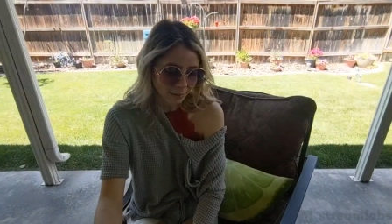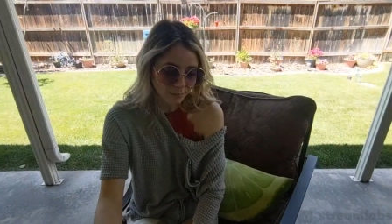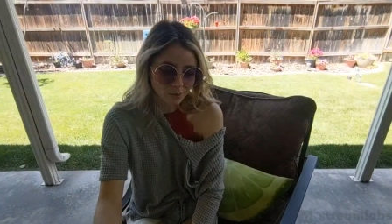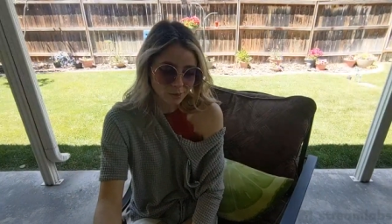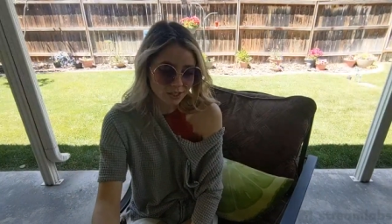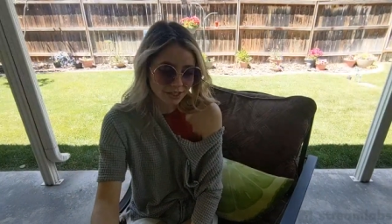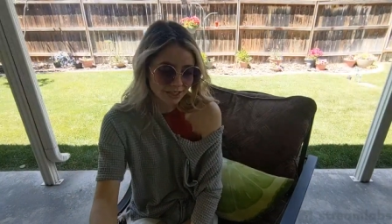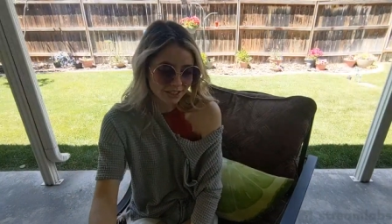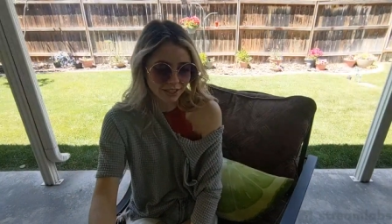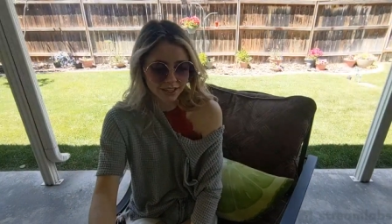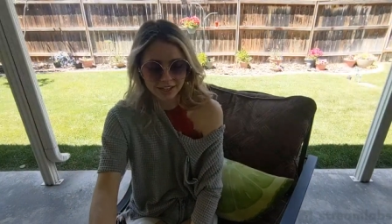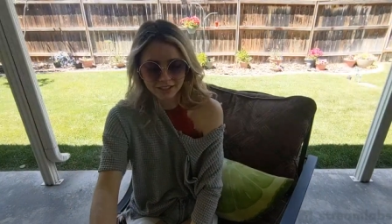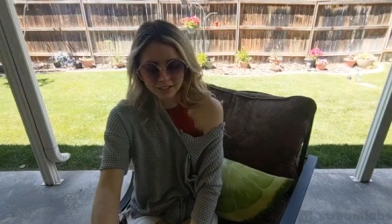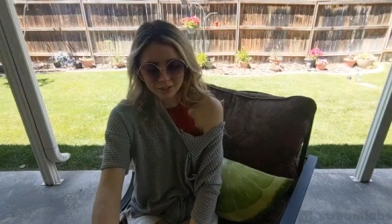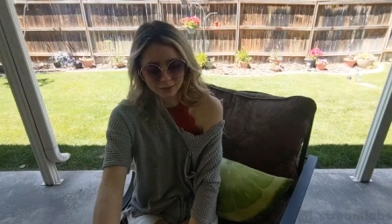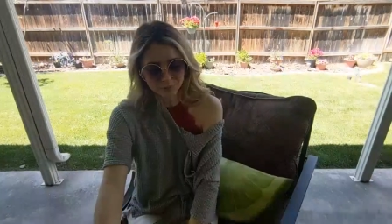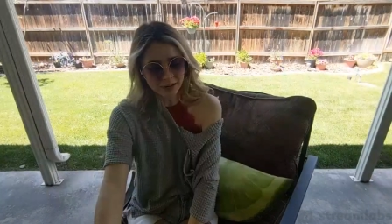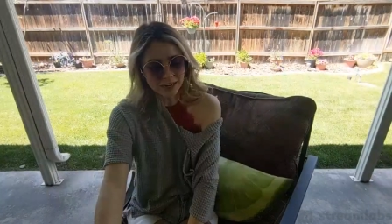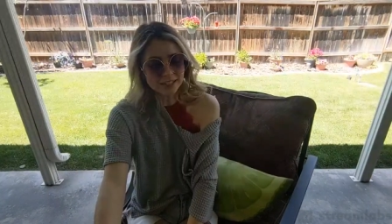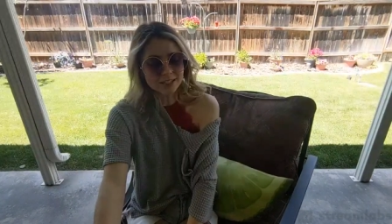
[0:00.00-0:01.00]
I'm looking to,
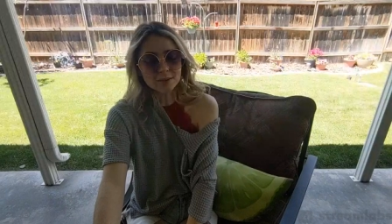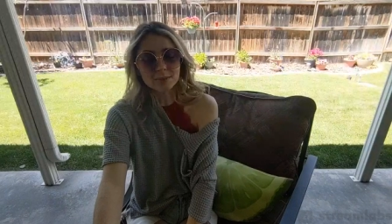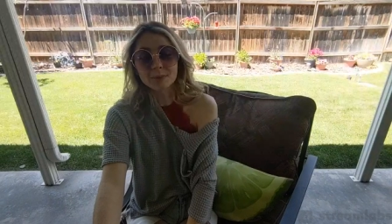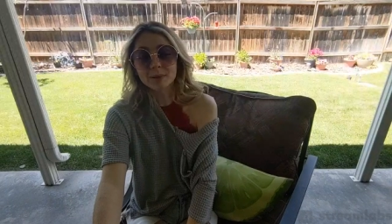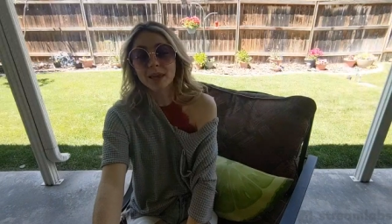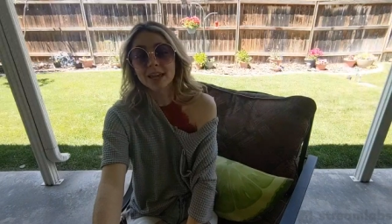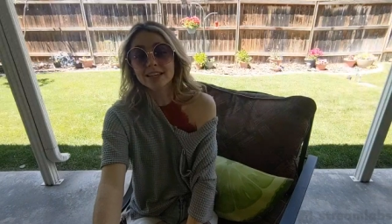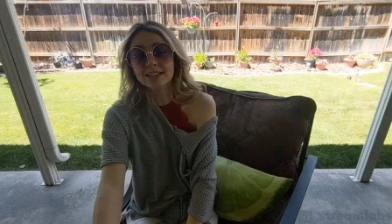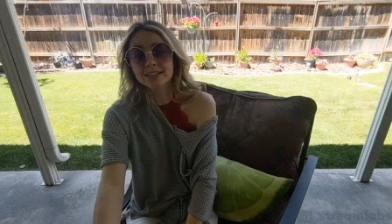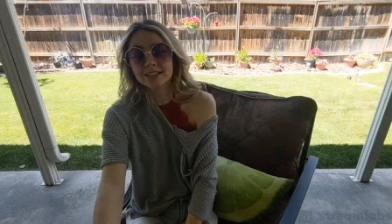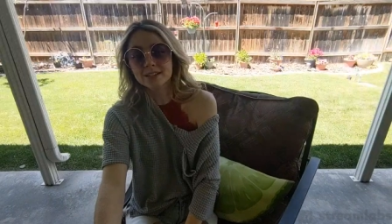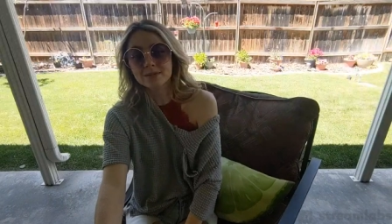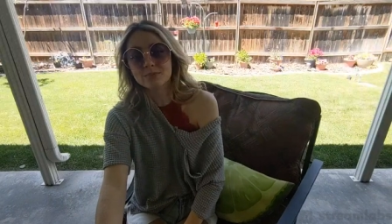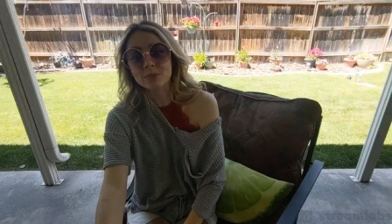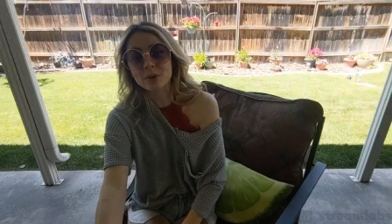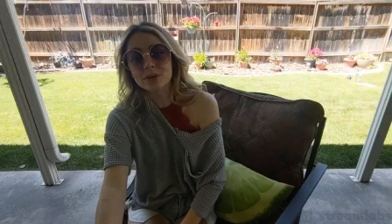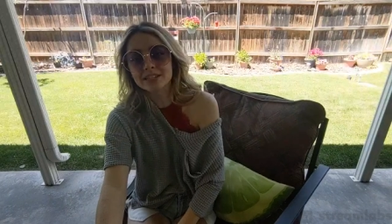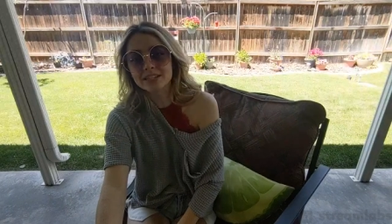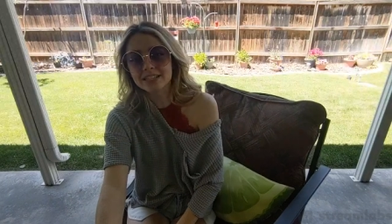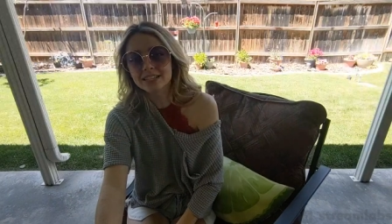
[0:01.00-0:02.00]
to rent a place
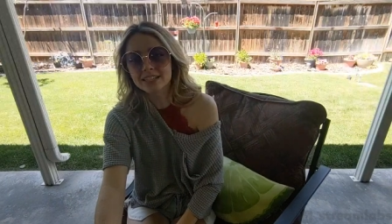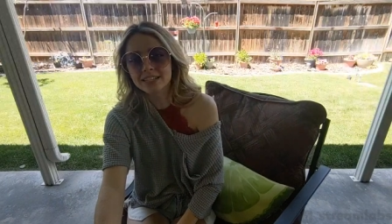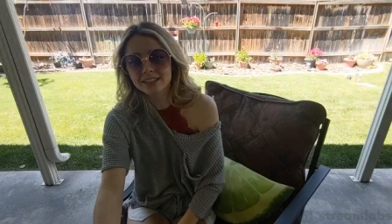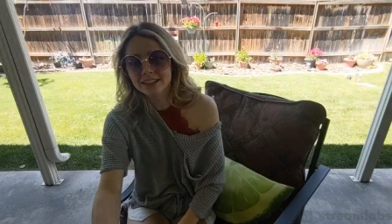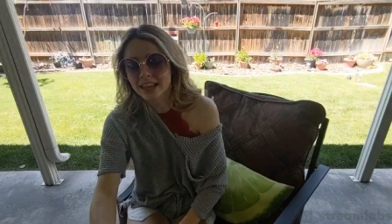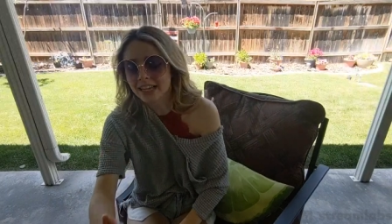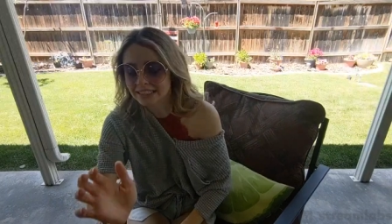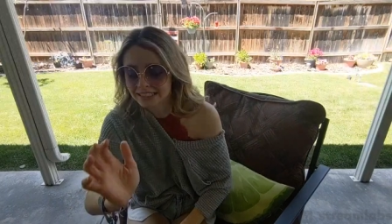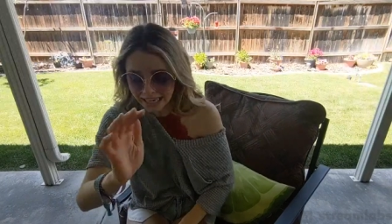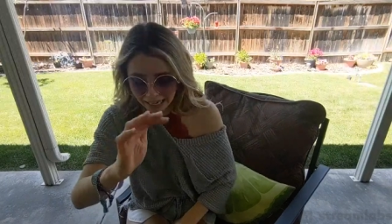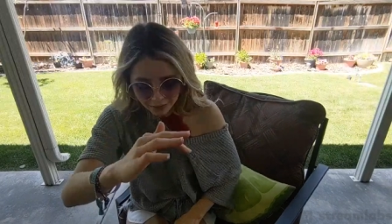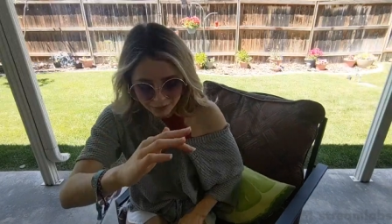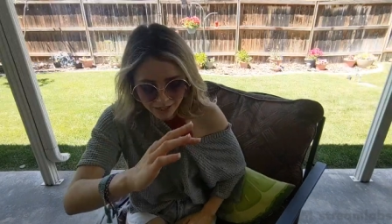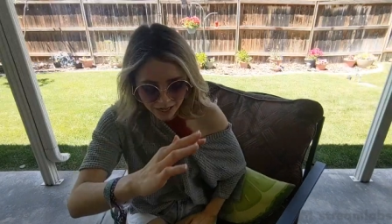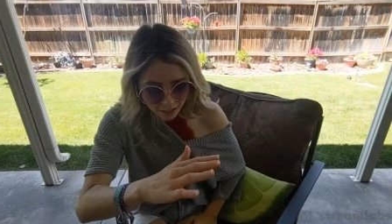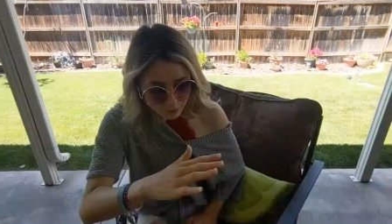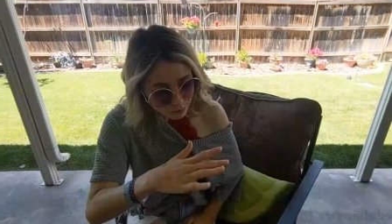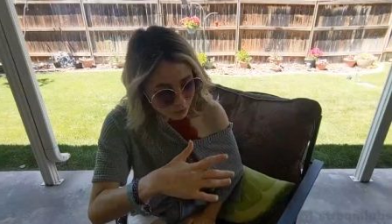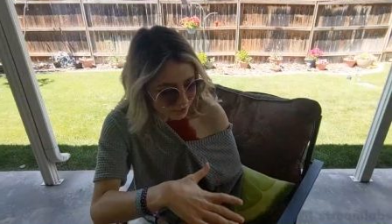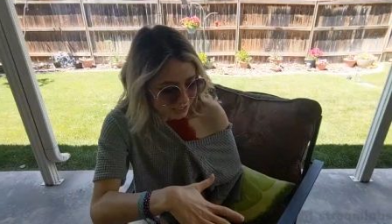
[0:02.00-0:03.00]
in Boise, like
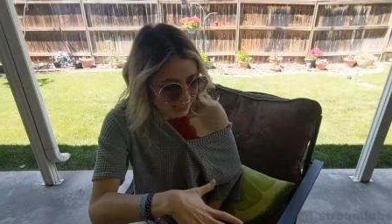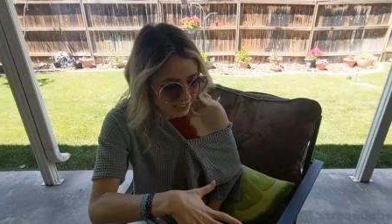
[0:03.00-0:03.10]
downtown